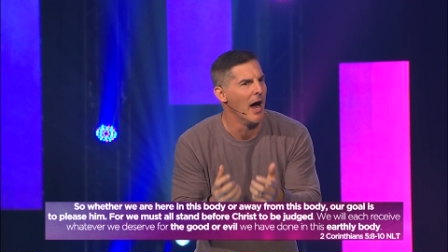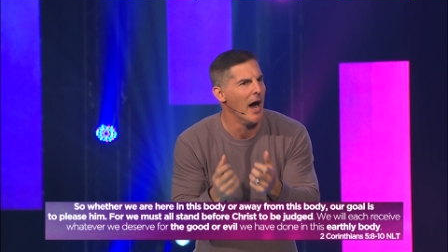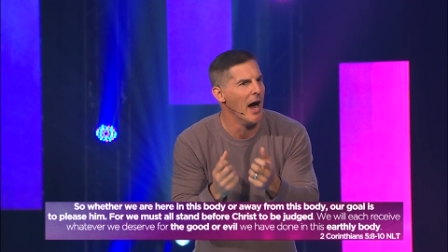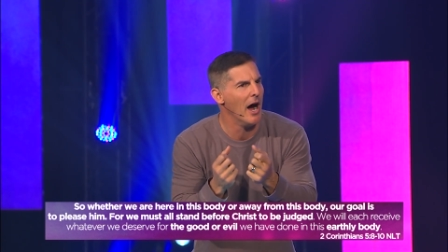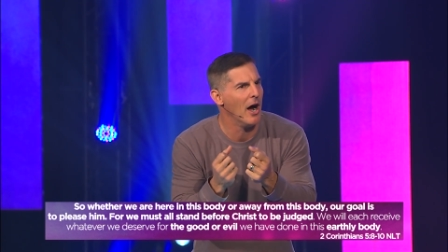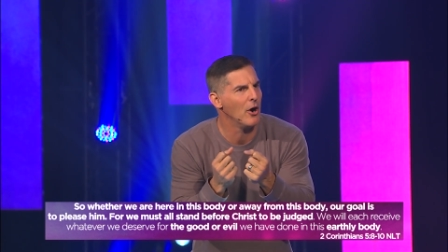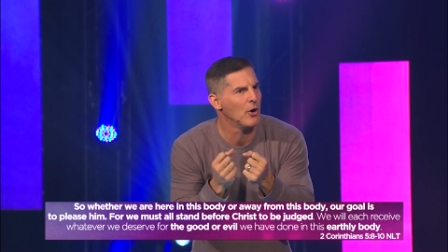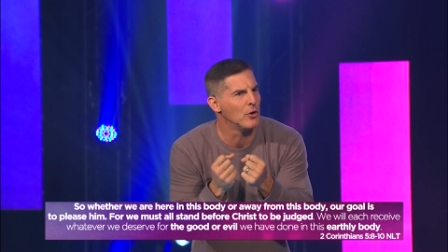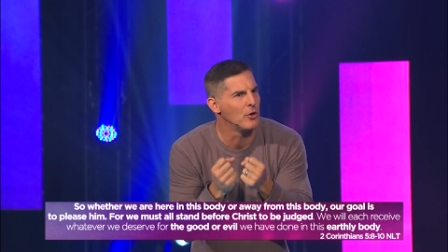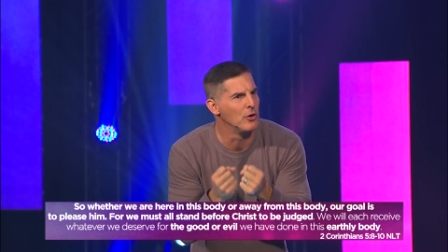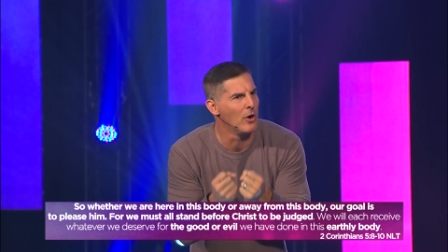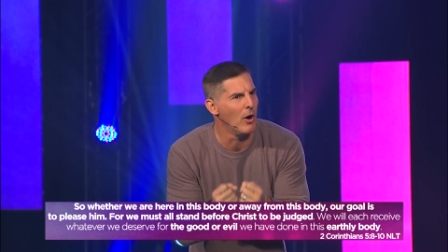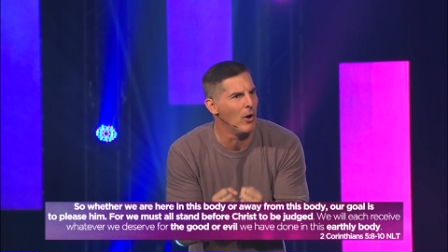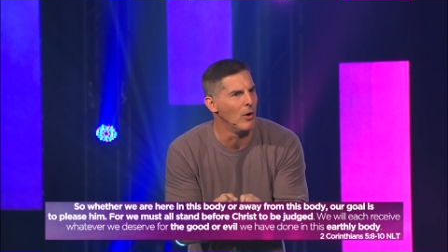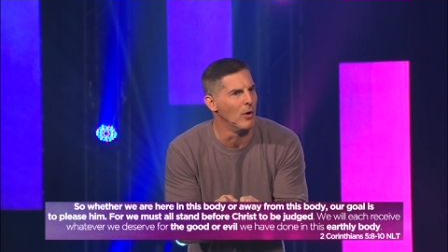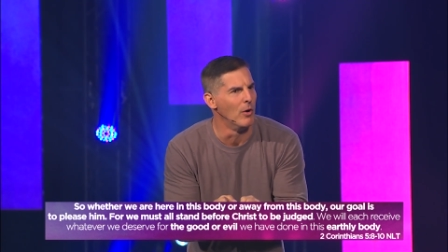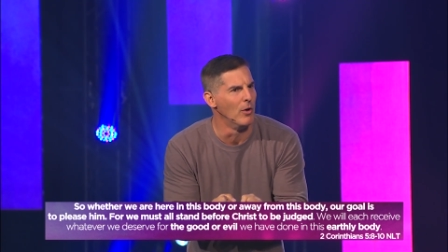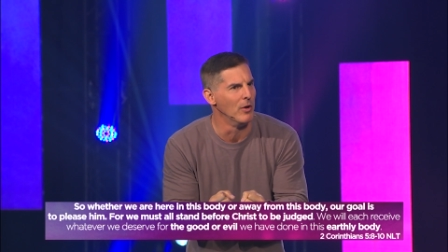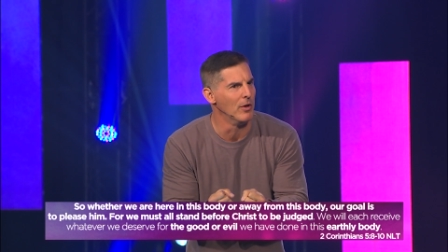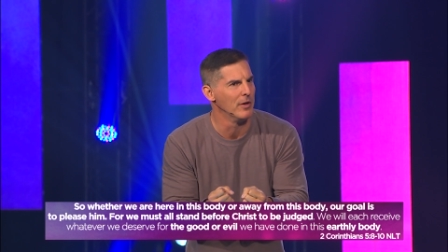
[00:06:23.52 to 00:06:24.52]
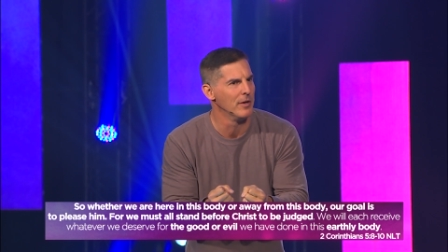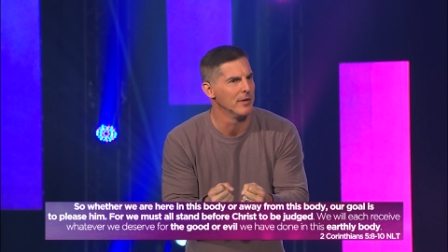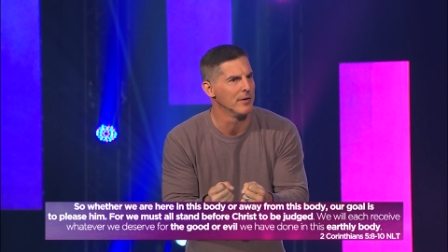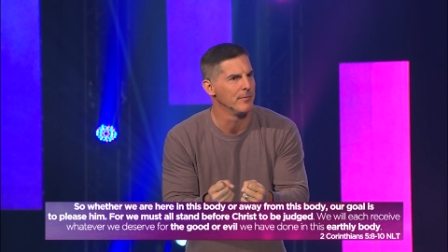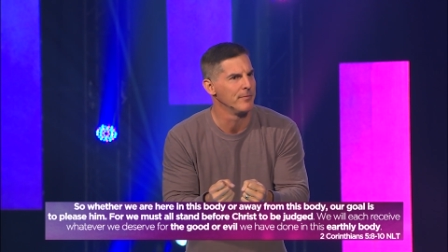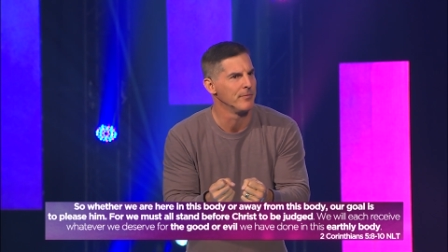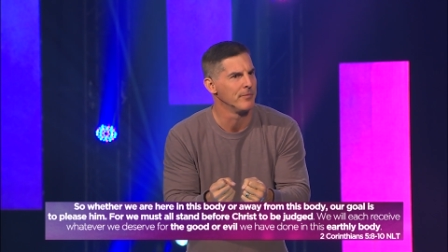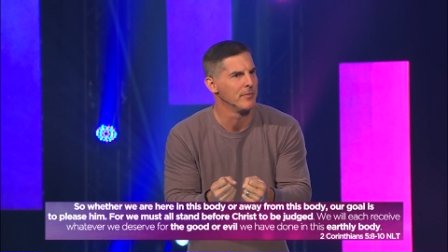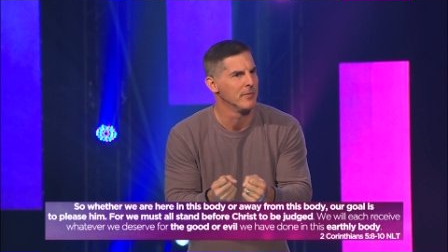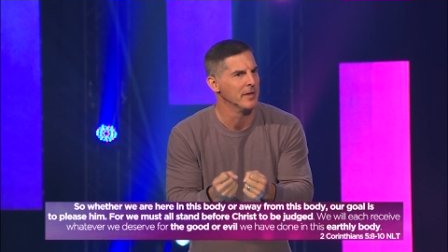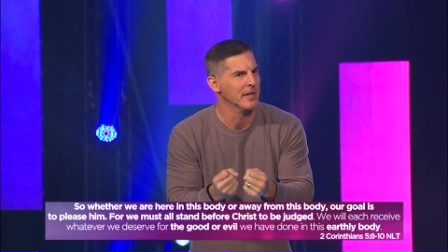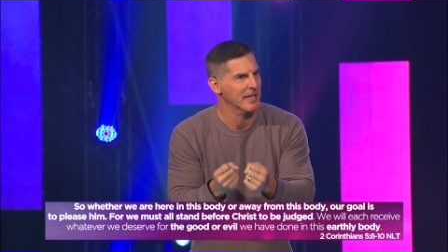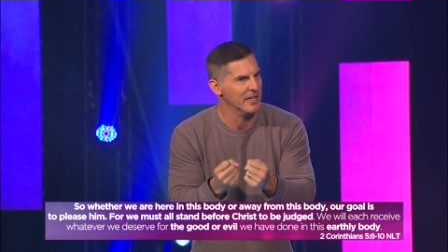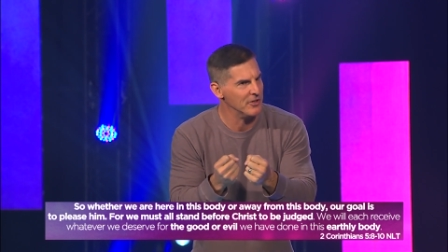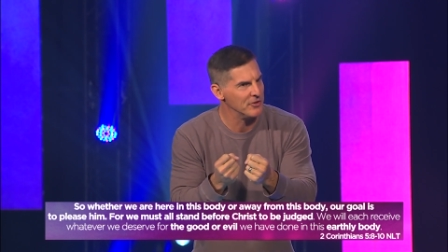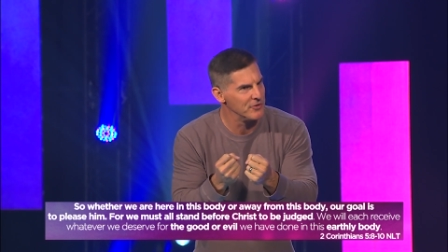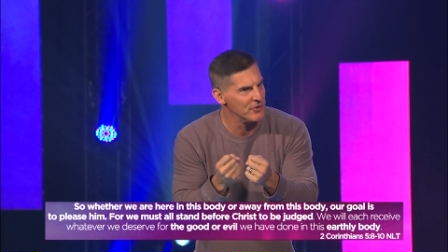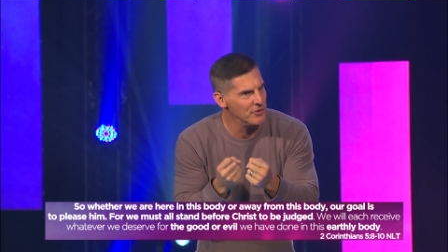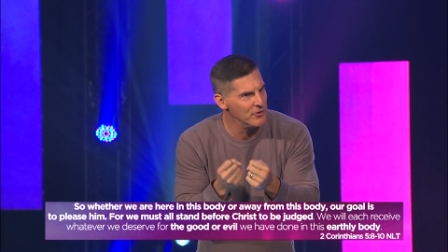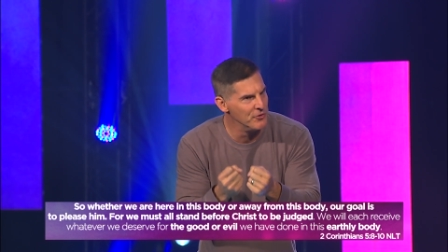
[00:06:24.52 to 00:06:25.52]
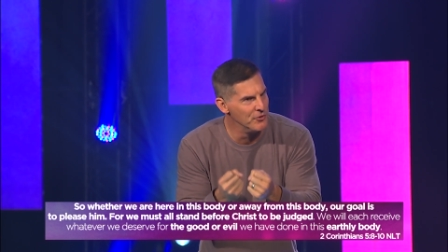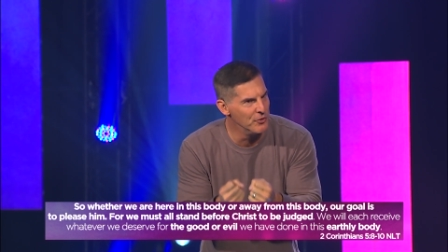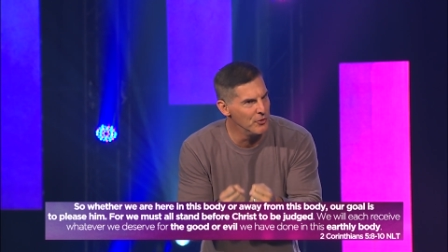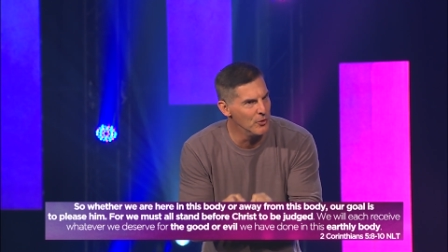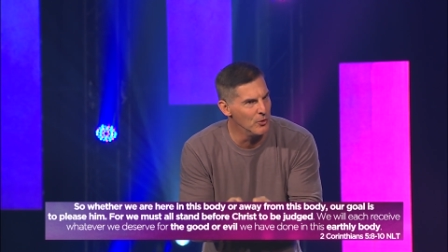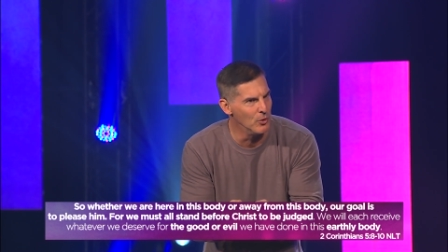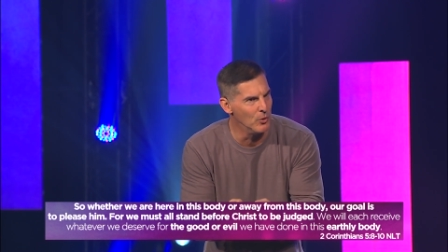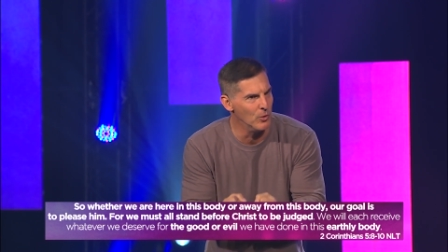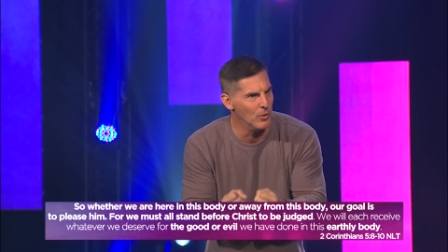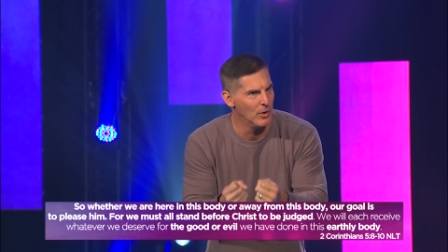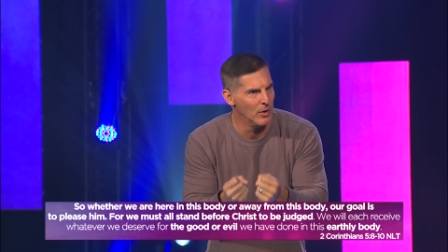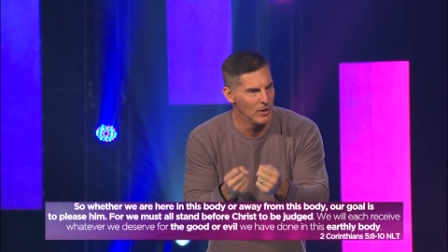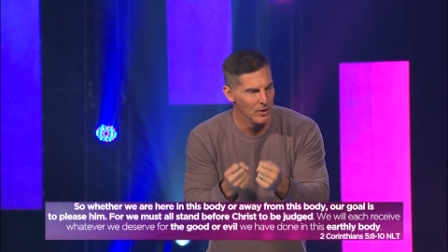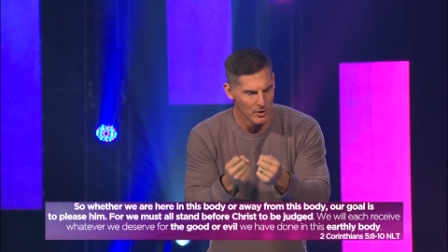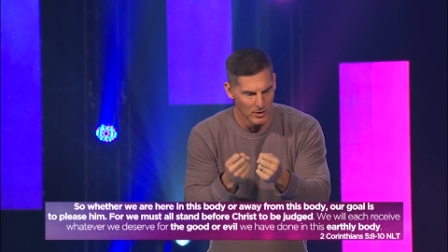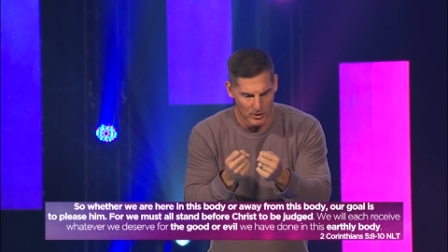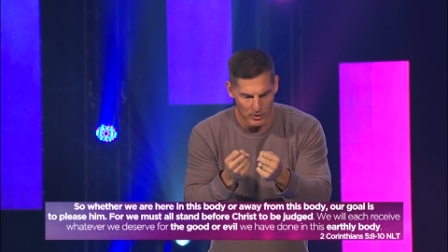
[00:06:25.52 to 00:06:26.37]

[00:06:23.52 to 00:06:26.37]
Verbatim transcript: Our goal is to do